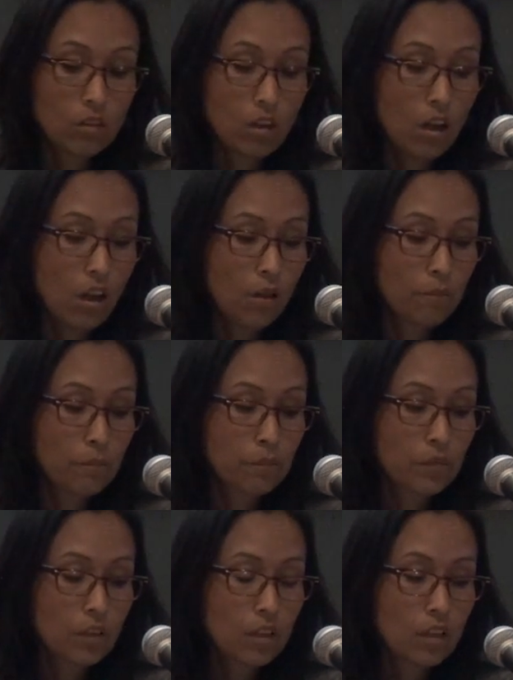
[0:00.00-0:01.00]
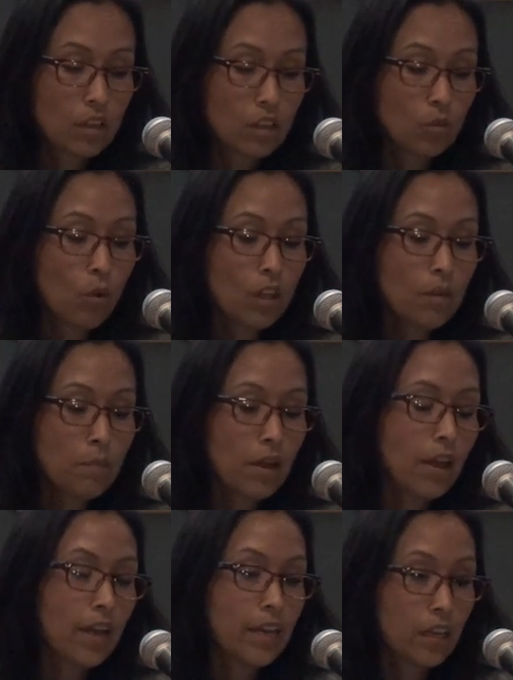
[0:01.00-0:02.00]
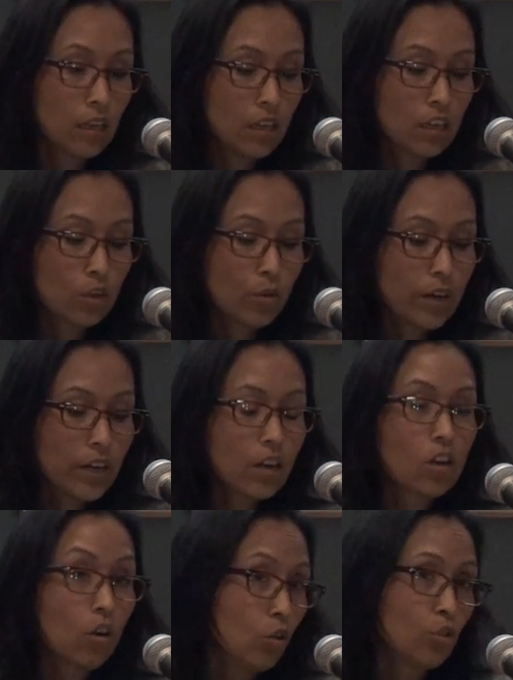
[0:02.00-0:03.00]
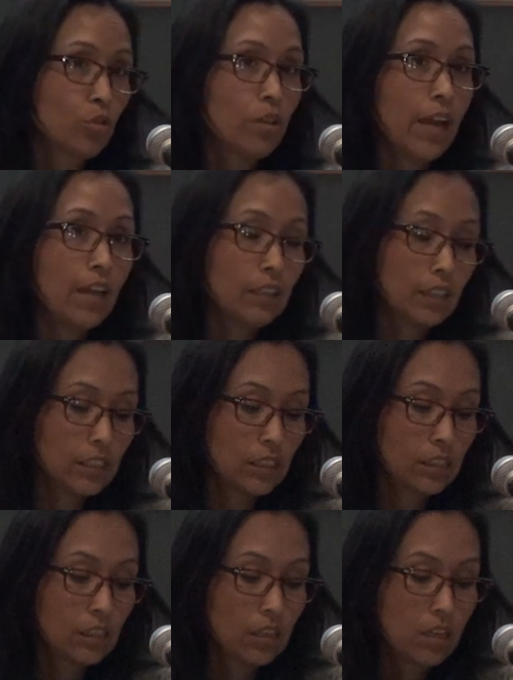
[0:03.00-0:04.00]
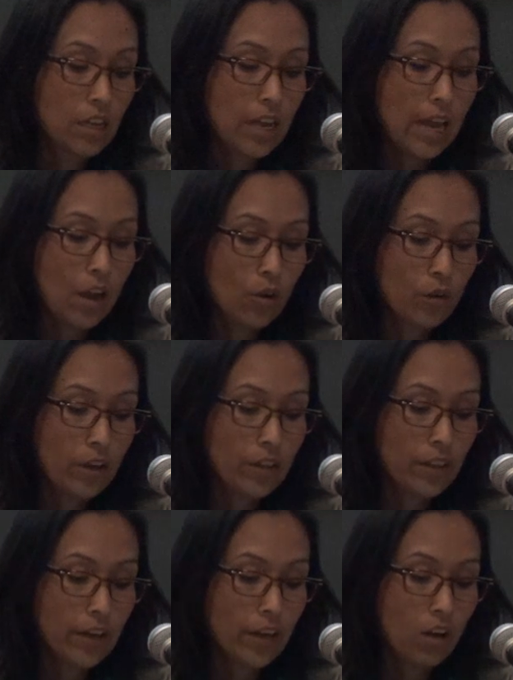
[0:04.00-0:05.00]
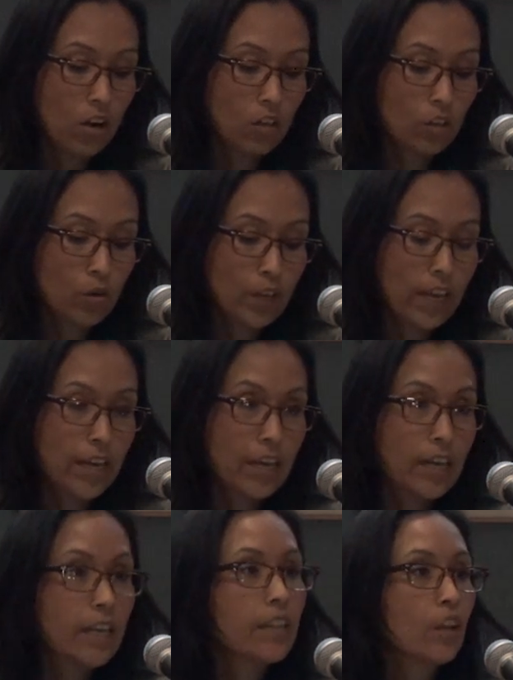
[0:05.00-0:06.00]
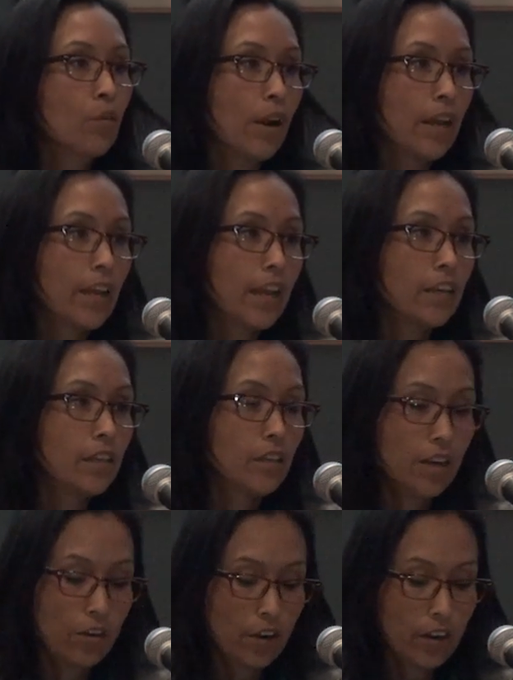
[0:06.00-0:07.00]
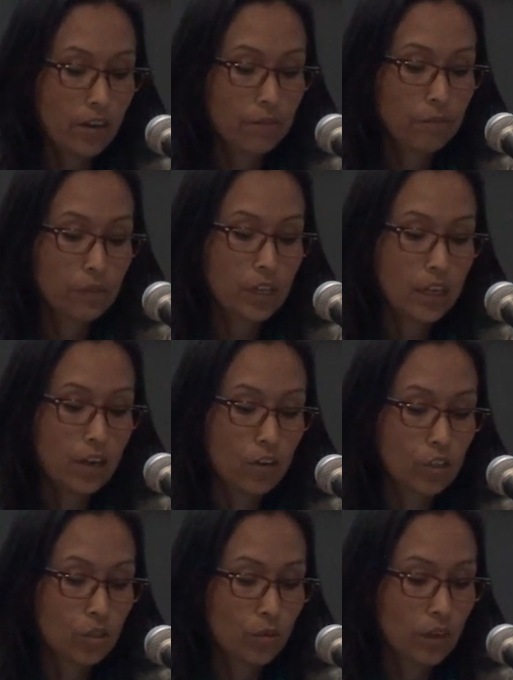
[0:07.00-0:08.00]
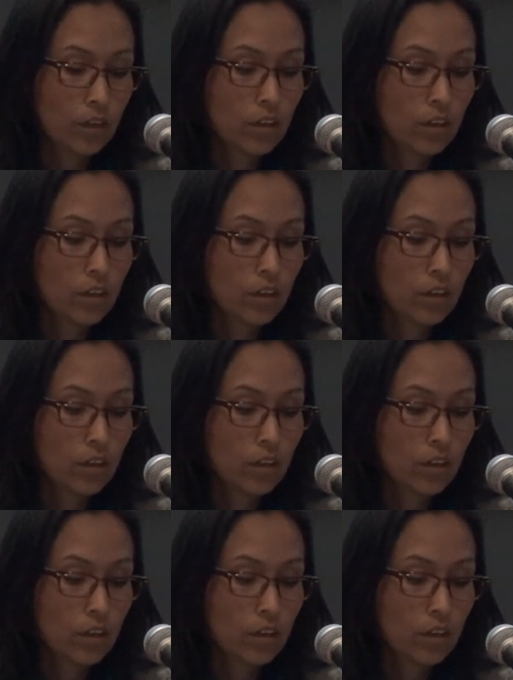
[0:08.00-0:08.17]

The Wallapai created a cultural atlas out, and they are located in the Grand Canyon area in Arizona.